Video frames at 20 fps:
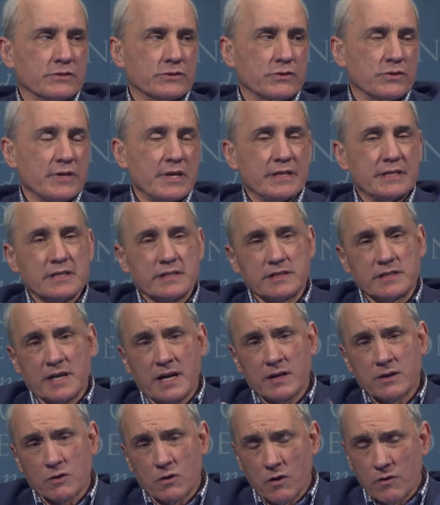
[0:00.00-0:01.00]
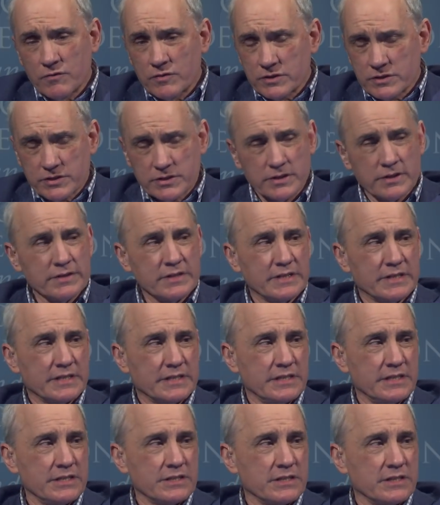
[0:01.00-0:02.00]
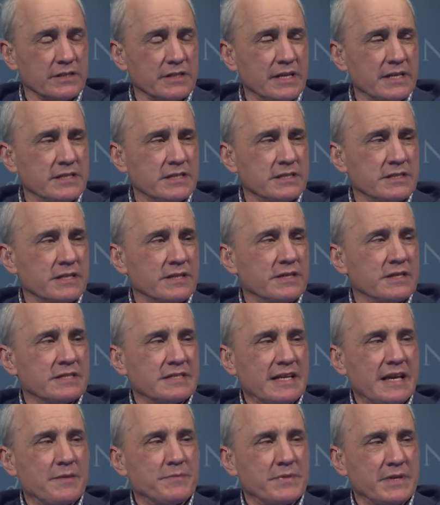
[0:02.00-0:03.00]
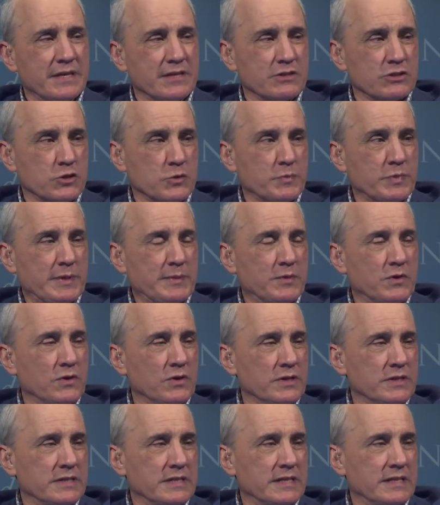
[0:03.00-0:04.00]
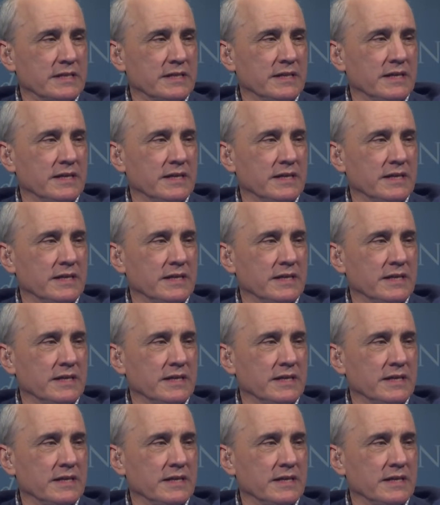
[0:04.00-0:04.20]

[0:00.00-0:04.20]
So they did not overturn the decision, they just did the same thing the Supreme Court did.